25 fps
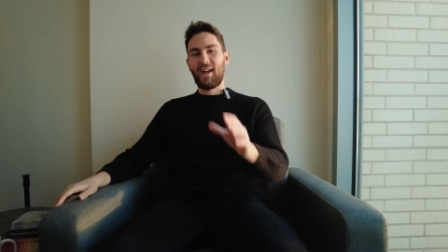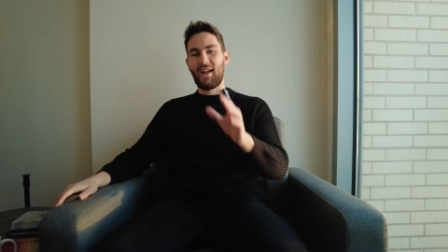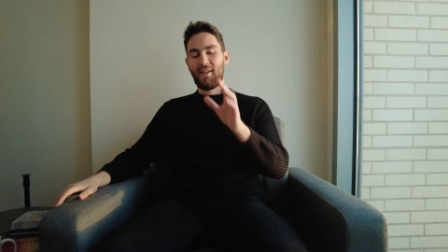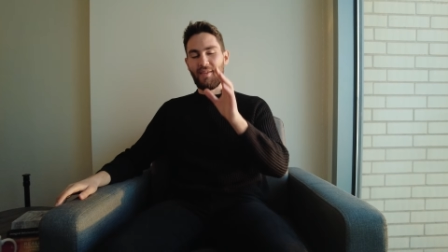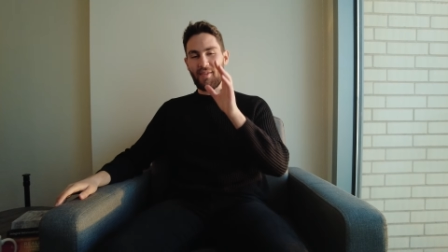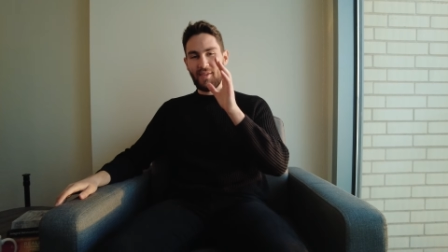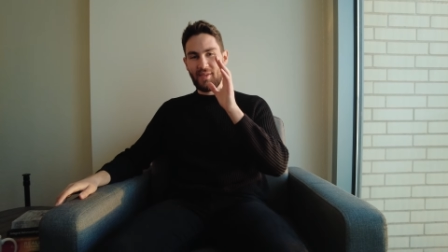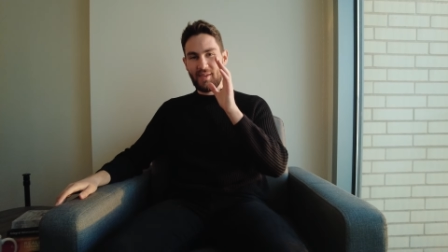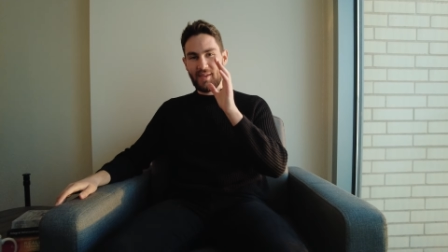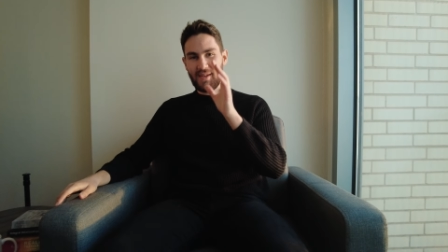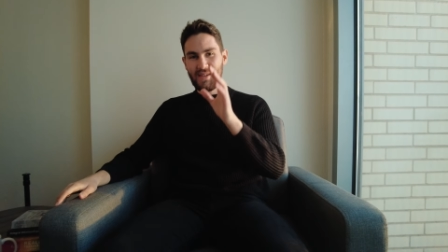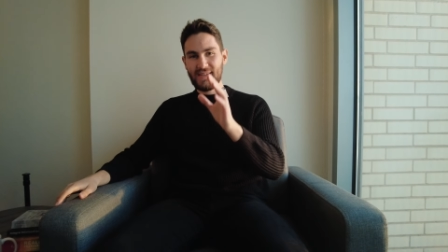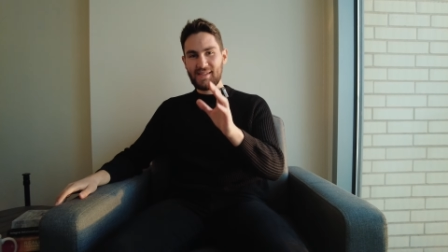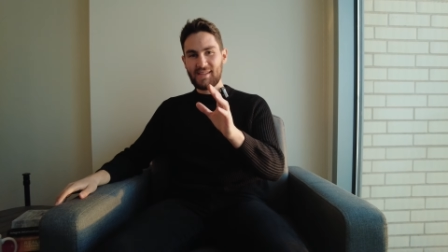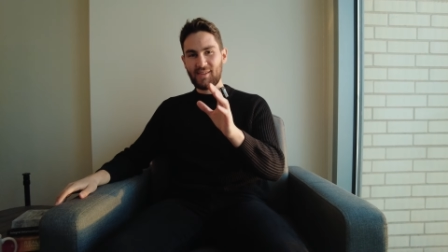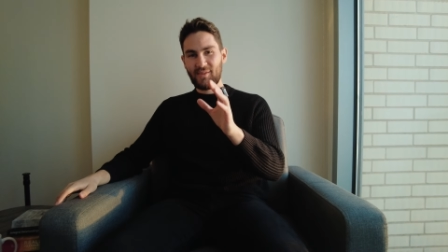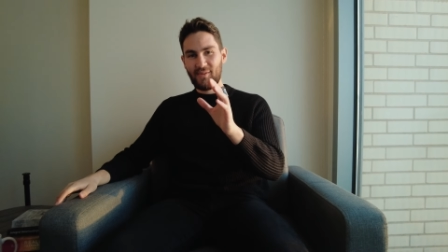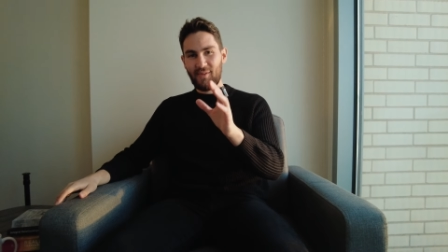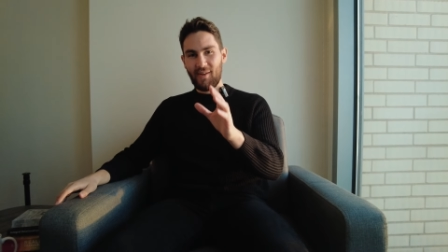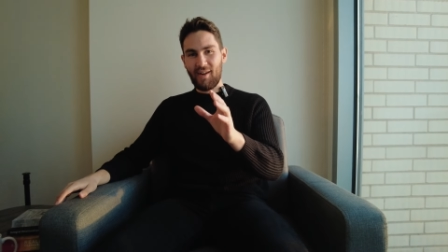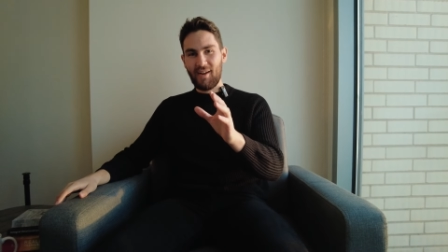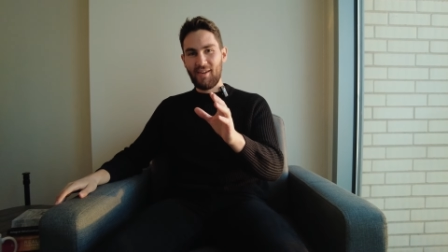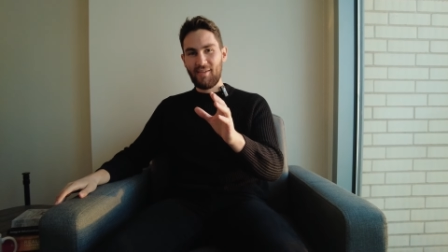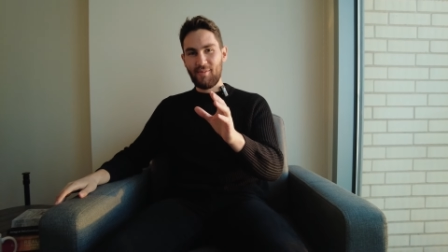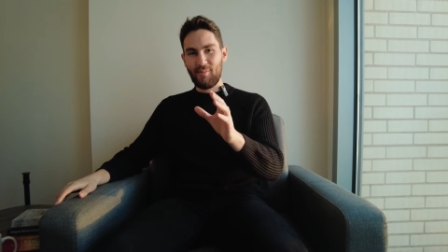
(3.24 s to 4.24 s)
and these
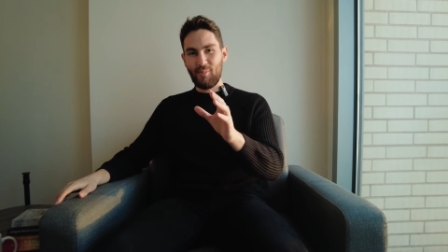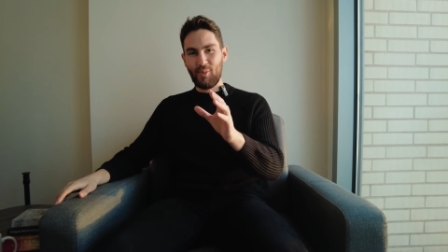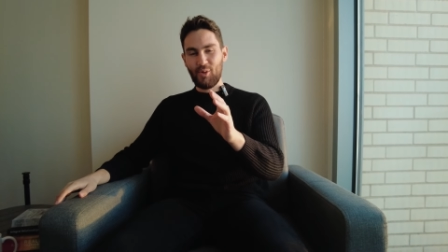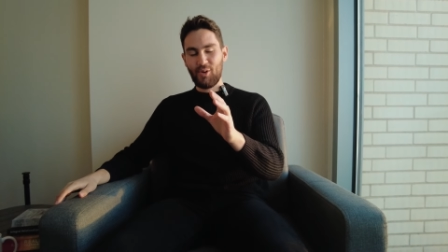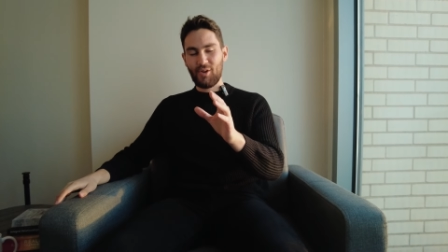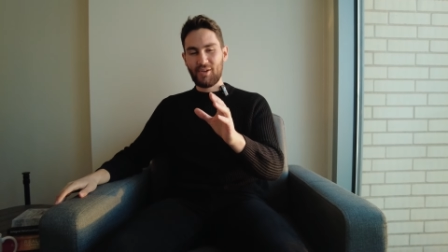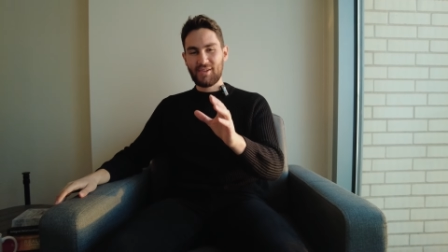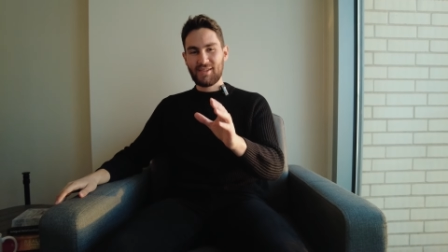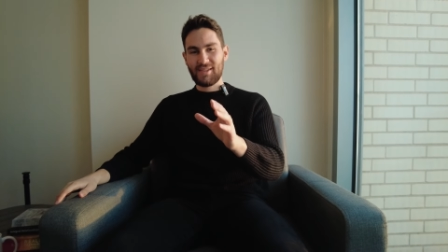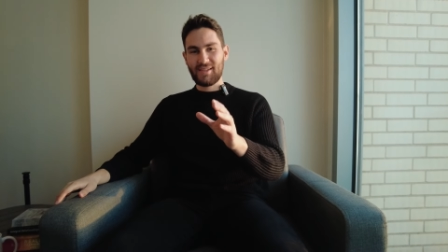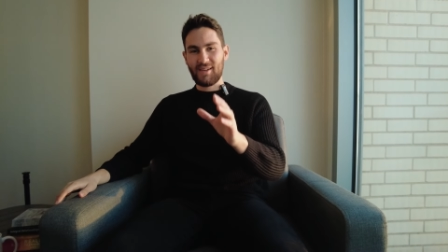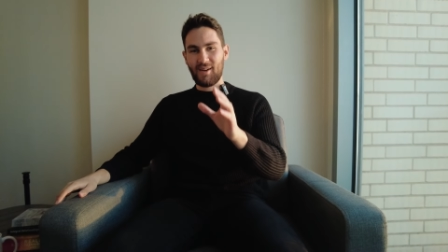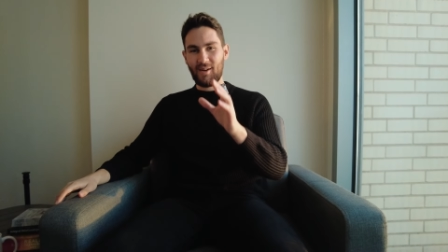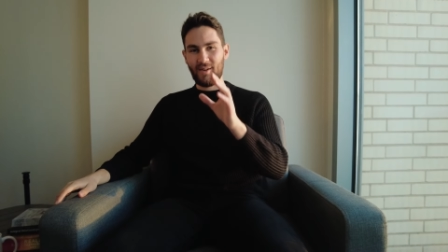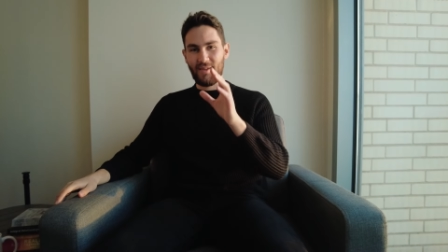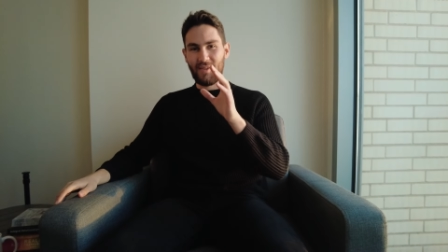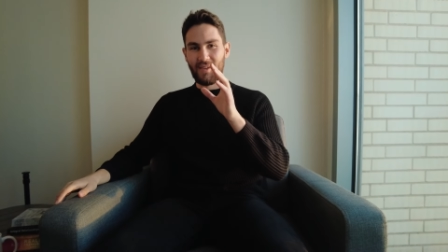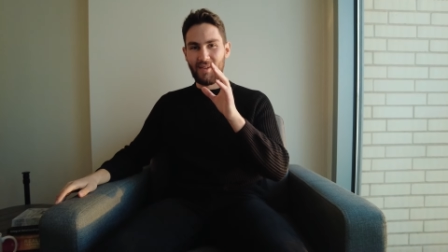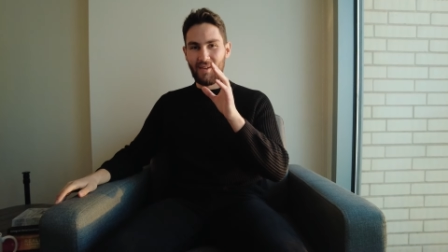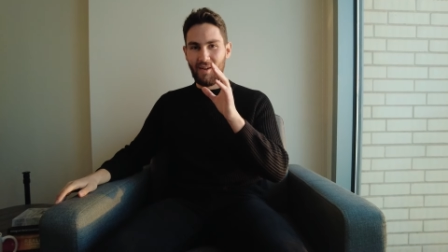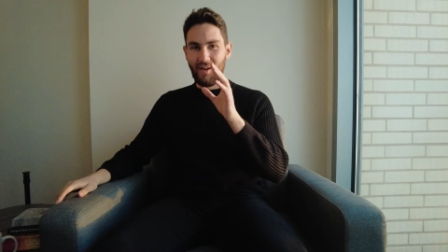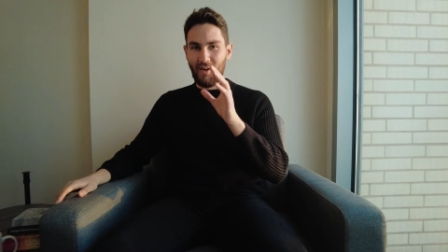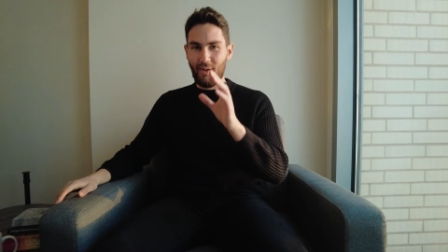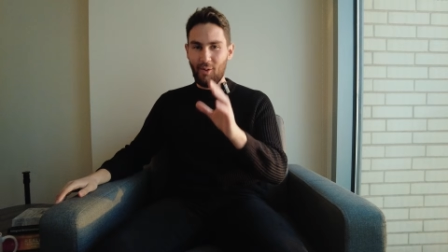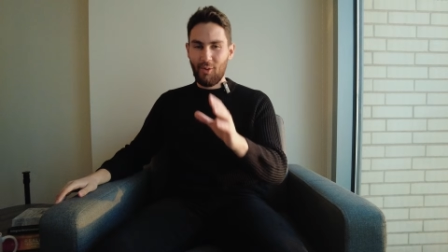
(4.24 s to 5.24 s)
5 books are
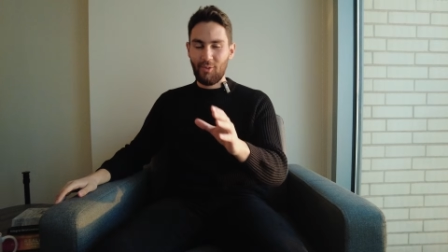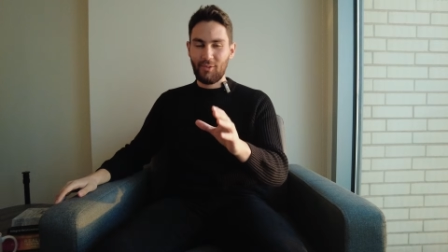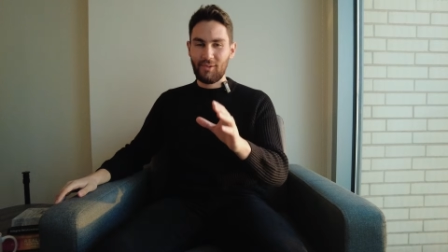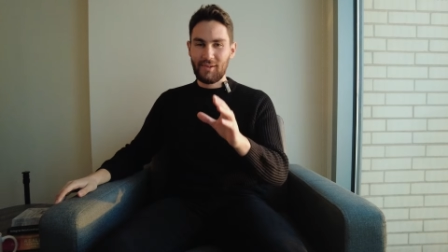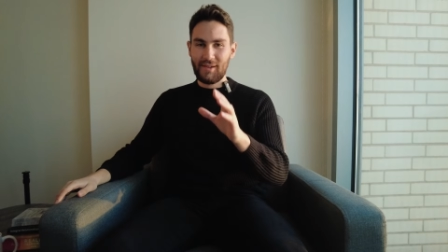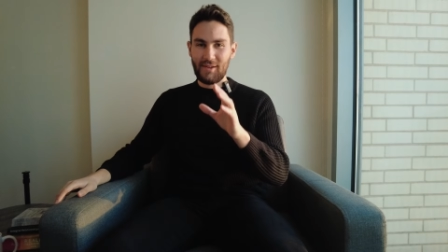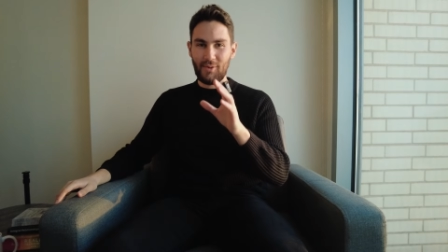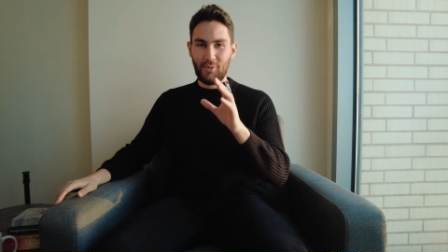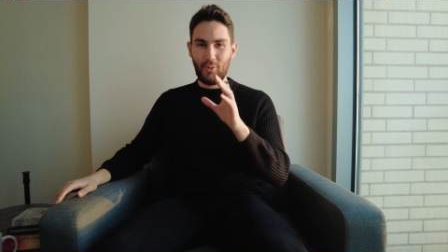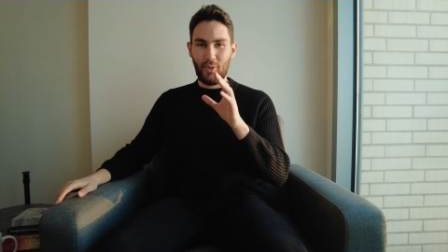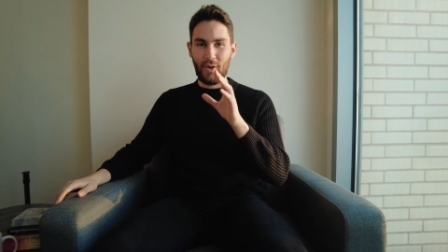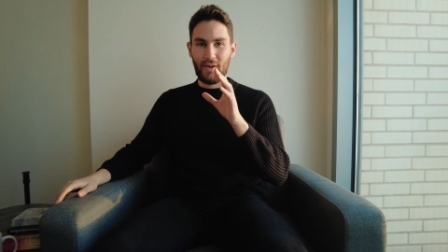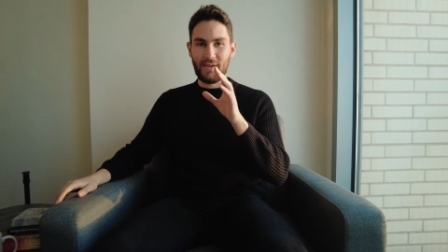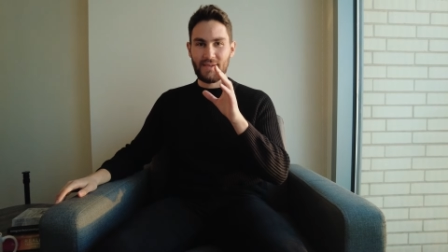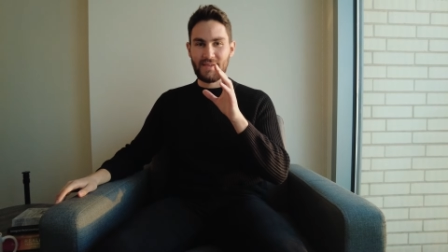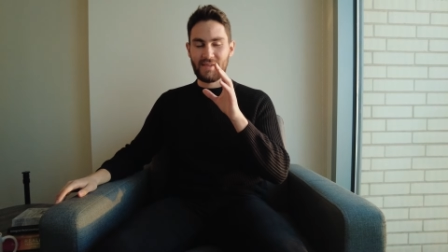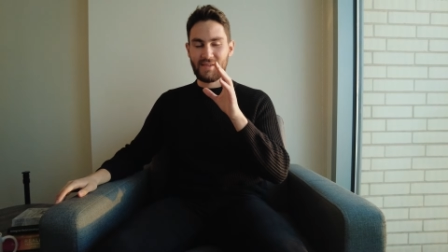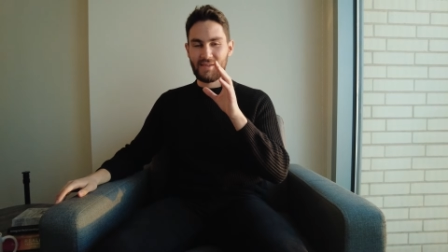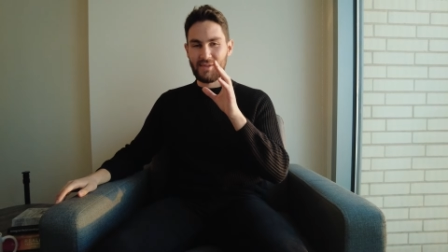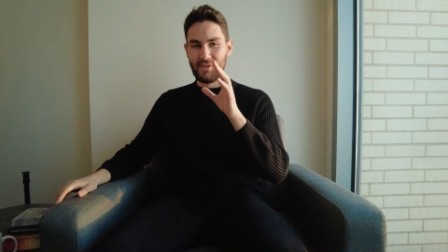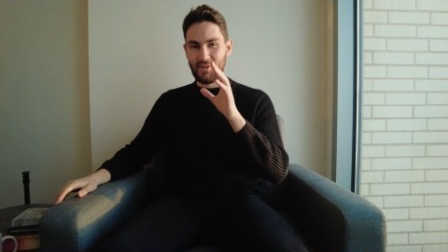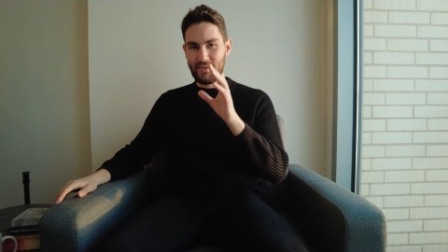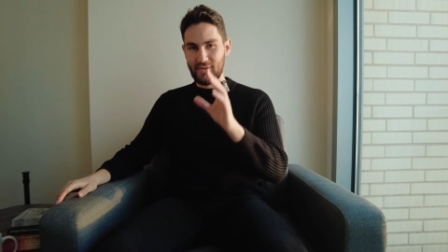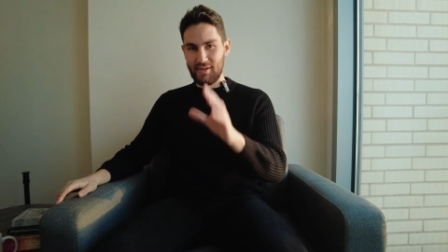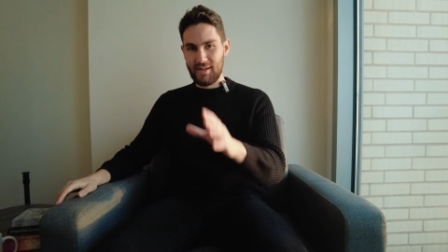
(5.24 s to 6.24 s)
the only
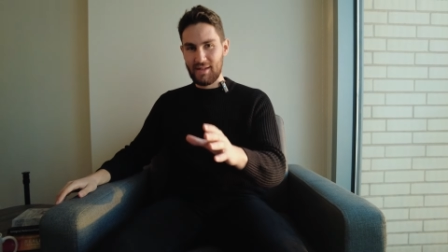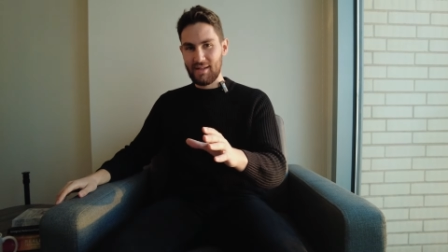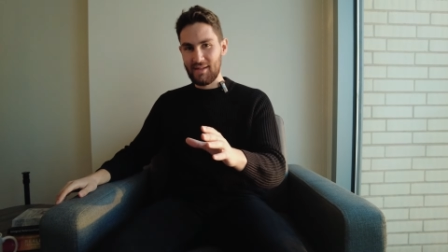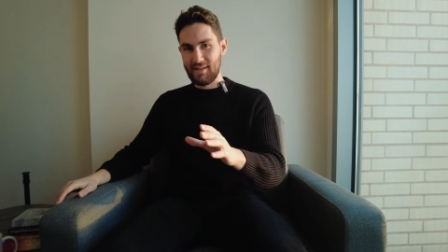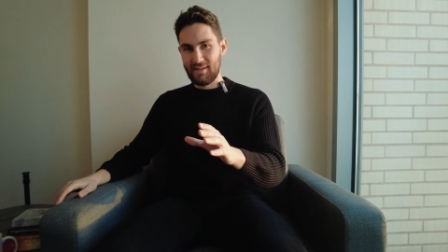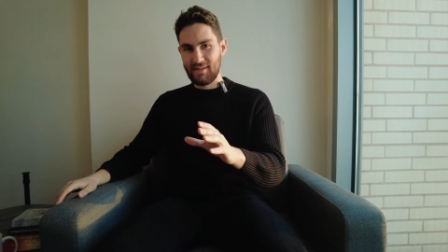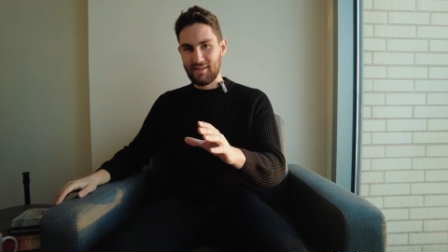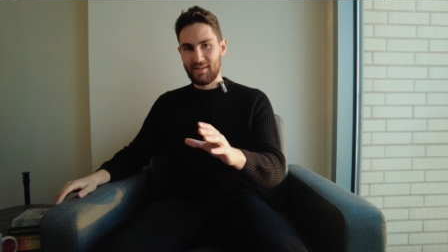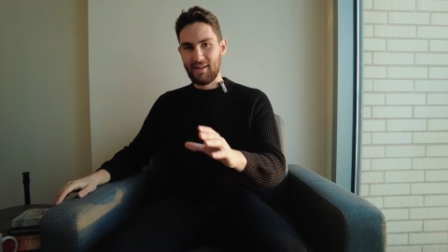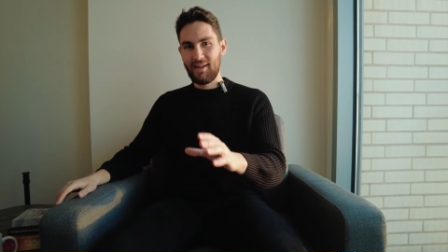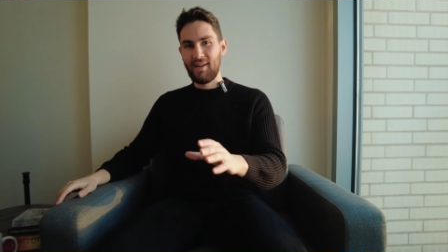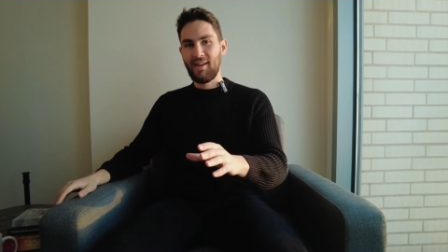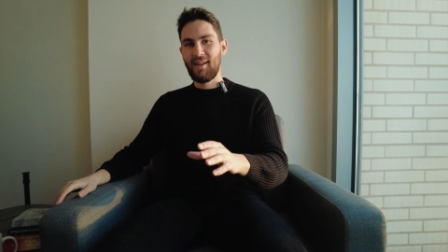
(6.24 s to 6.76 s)
ones you need.